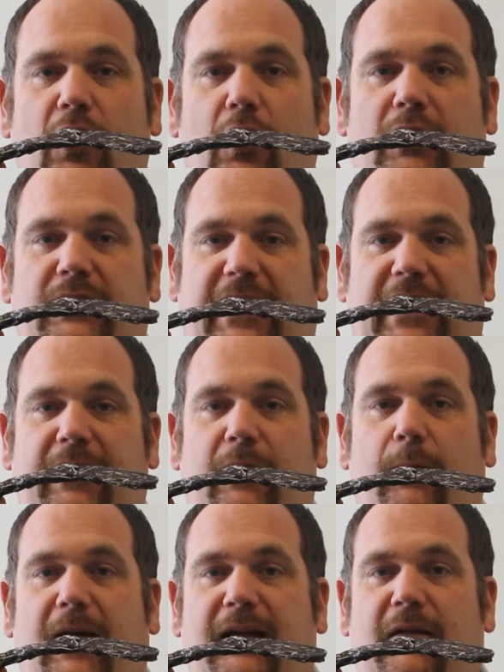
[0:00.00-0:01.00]
God in the
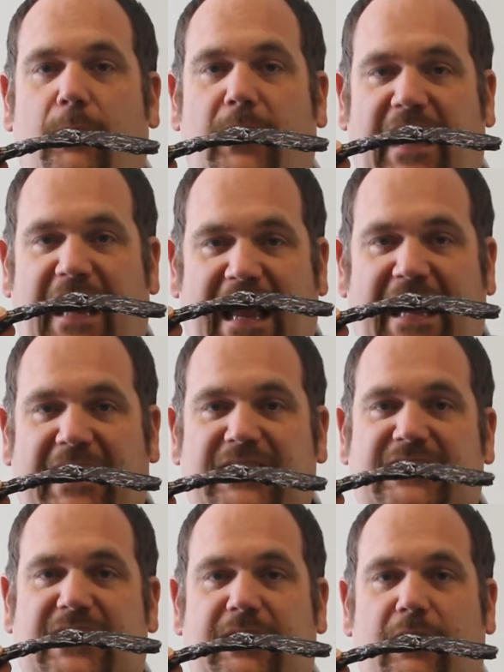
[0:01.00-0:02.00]
way that we
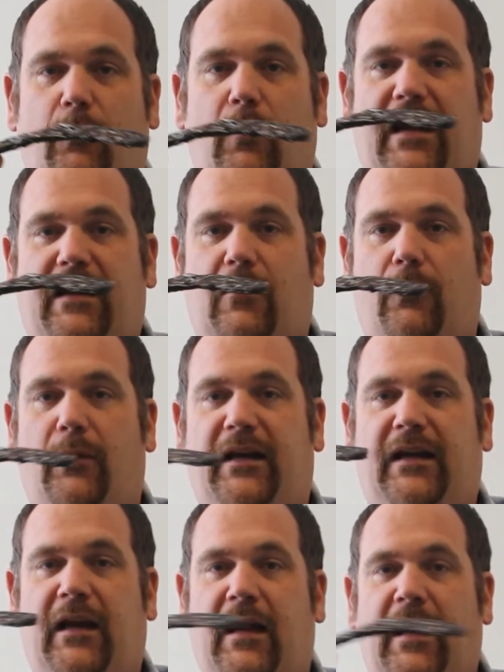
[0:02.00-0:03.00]
act, in the way that
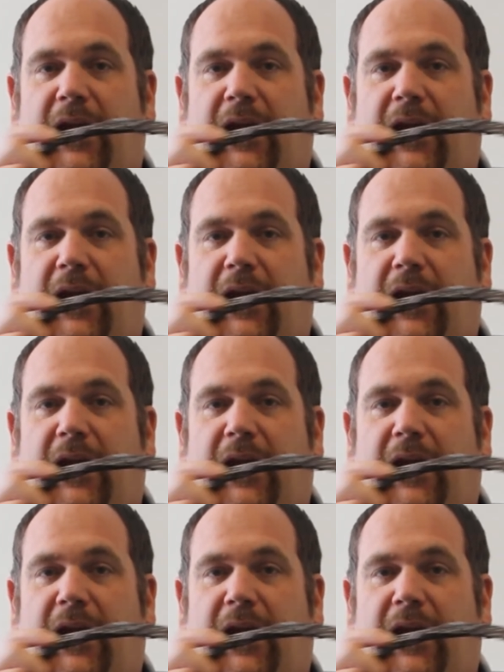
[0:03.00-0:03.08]
we